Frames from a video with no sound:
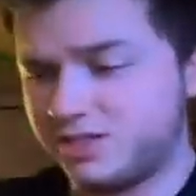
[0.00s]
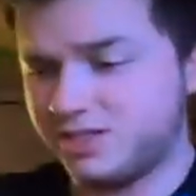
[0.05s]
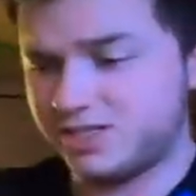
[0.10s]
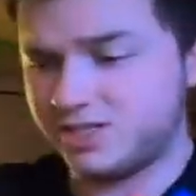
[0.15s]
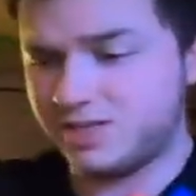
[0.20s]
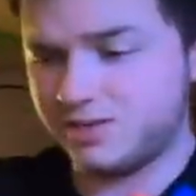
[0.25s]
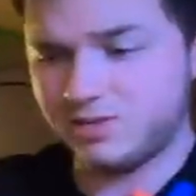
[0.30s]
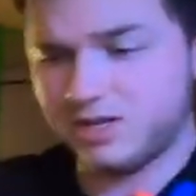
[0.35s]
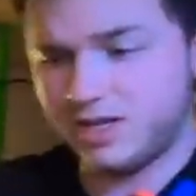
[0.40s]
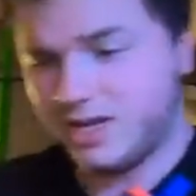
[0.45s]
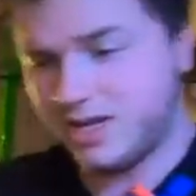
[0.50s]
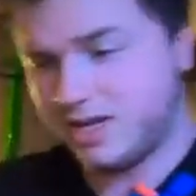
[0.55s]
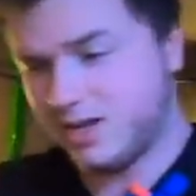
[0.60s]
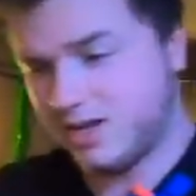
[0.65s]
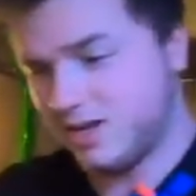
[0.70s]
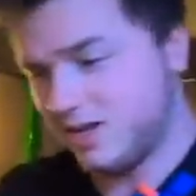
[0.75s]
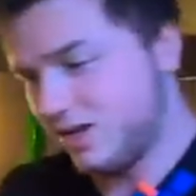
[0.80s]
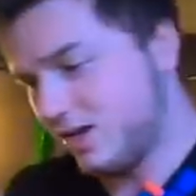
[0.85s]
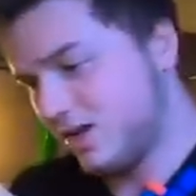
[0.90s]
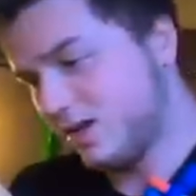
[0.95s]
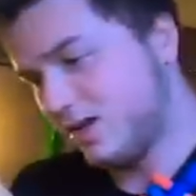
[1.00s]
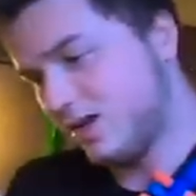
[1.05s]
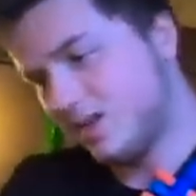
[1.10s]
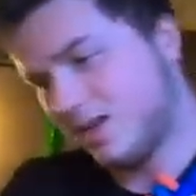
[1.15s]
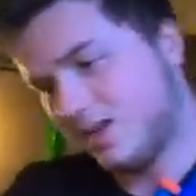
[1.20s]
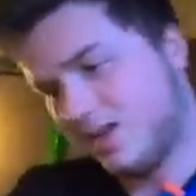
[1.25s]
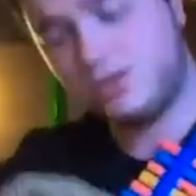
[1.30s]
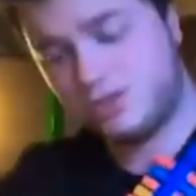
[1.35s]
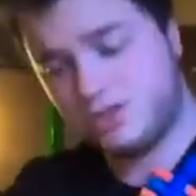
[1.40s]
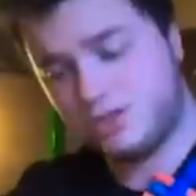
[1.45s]
it seemed like.
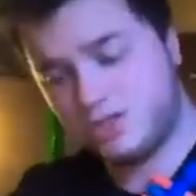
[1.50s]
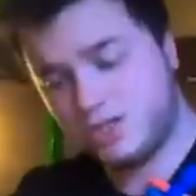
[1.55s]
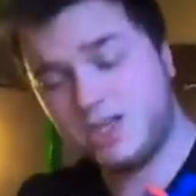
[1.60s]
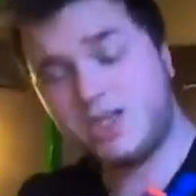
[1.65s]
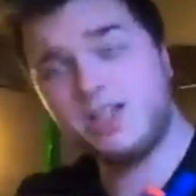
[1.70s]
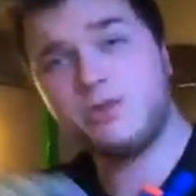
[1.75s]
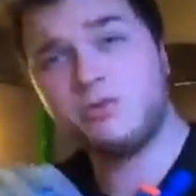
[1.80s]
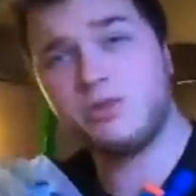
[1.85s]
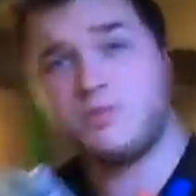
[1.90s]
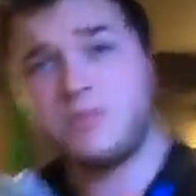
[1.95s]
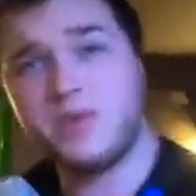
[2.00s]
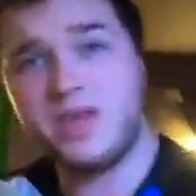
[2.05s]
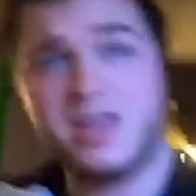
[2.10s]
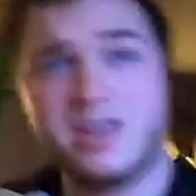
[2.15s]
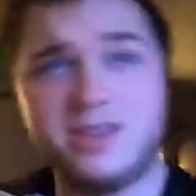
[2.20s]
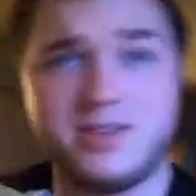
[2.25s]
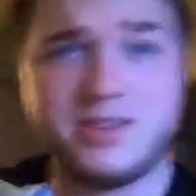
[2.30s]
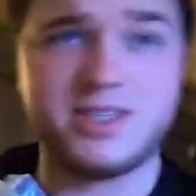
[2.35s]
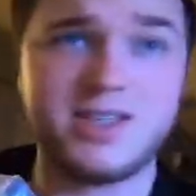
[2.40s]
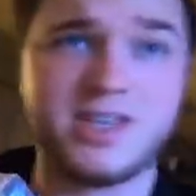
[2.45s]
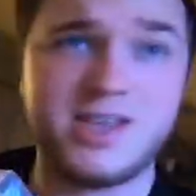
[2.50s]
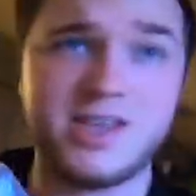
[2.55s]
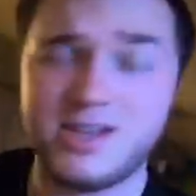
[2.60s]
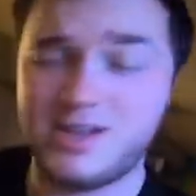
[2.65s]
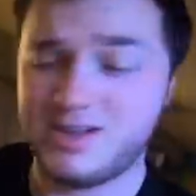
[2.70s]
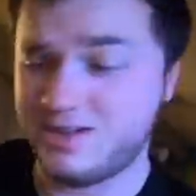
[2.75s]
Chili with beans.